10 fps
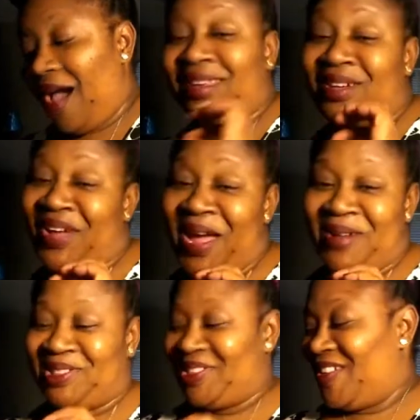I love
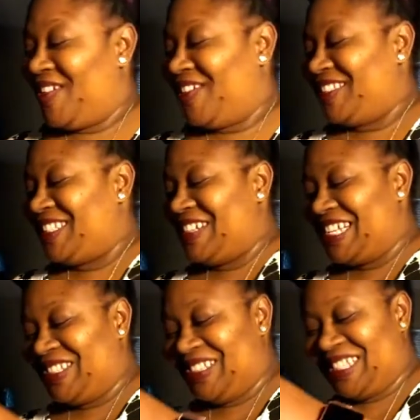owls, y'all. So when I
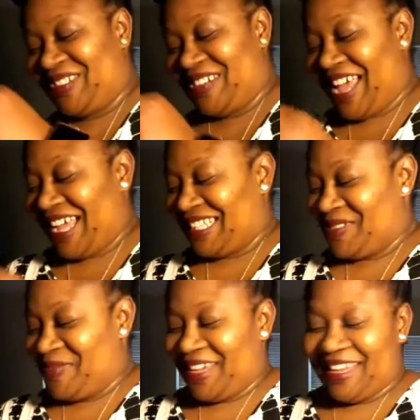saw this one, I had
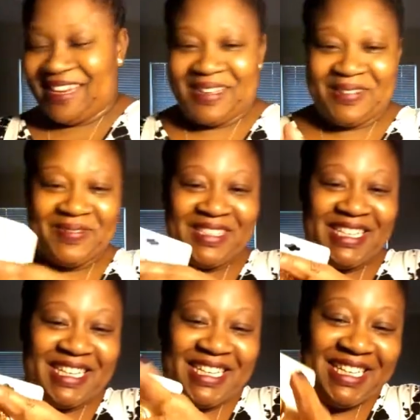to pick it up.
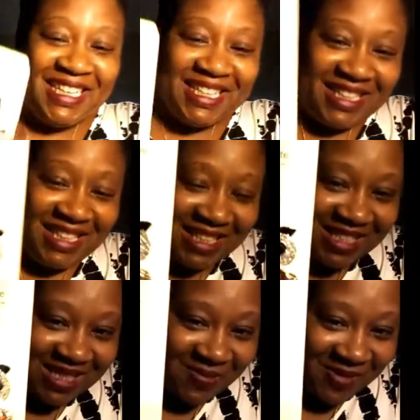Look at
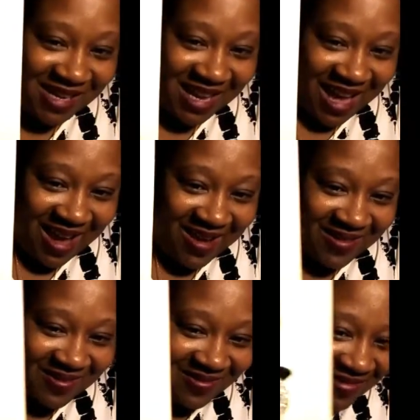this pretty owl.